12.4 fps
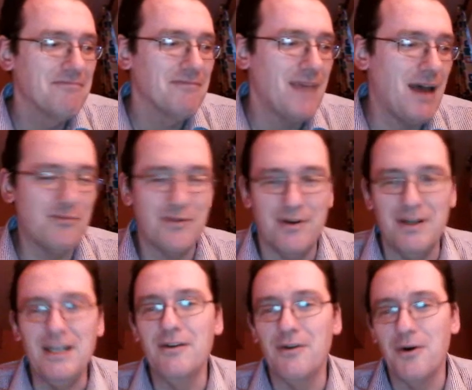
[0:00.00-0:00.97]
Emperor
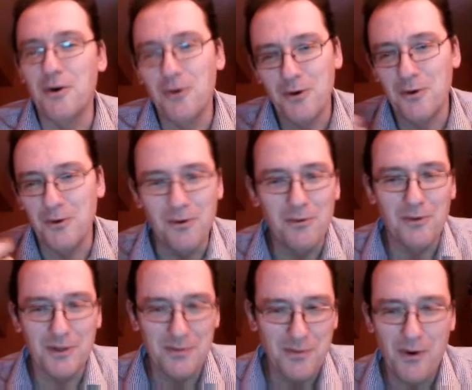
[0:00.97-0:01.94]
Nero, who
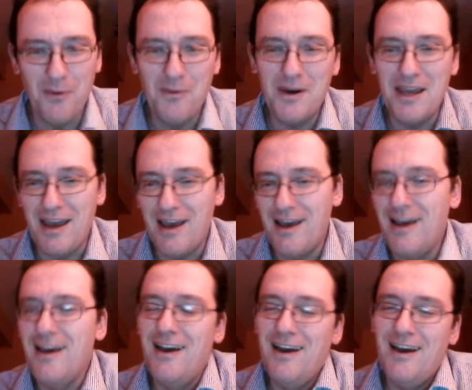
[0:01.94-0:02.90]
was probably a
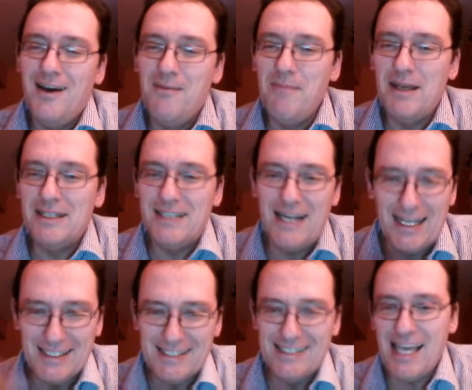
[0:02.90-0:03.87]
mentally
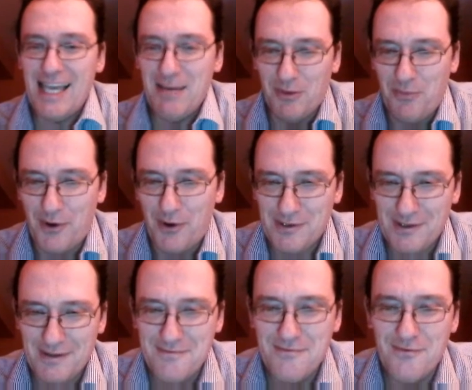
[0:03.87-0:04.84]
unstable
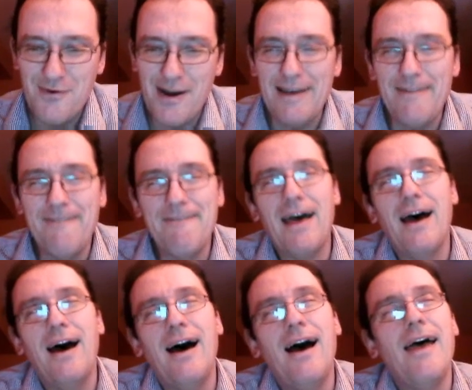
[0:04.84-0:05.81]
person, right?
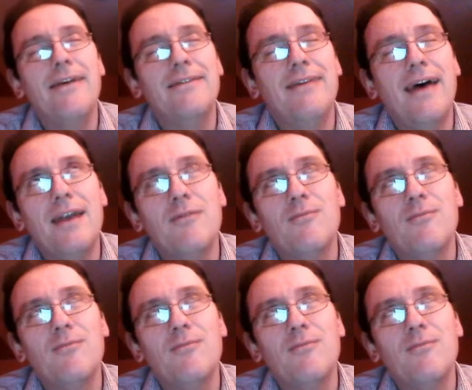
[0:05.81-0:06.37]
And then